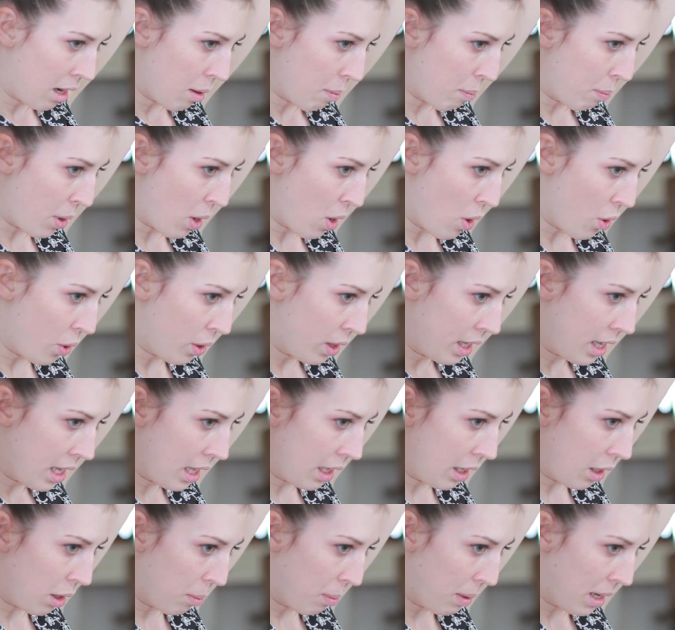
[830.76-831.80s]
but only a
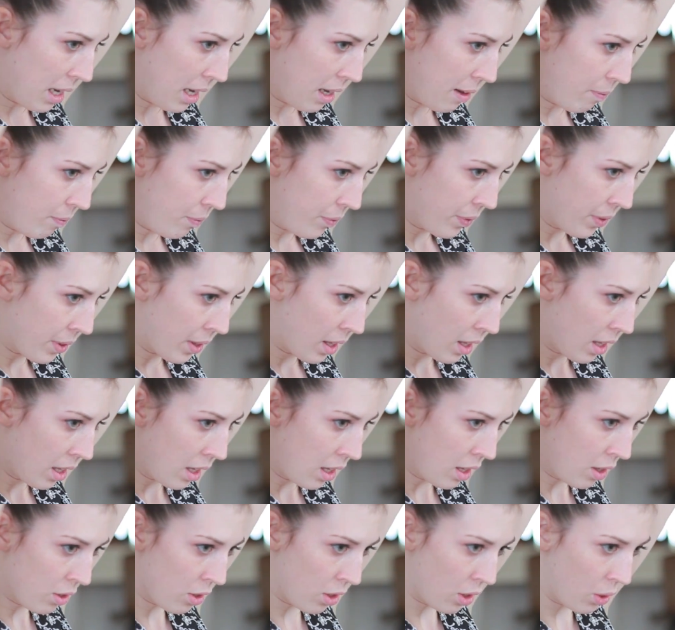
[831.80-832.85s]
little bit.
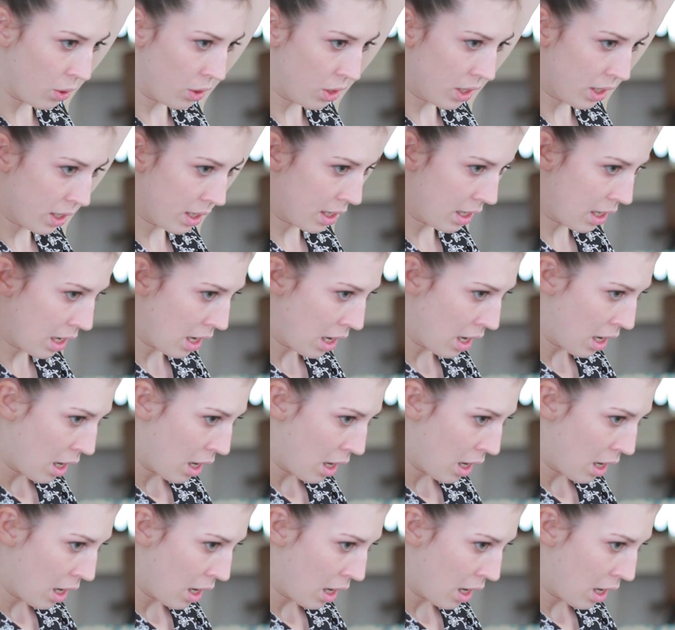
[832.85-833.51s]
So just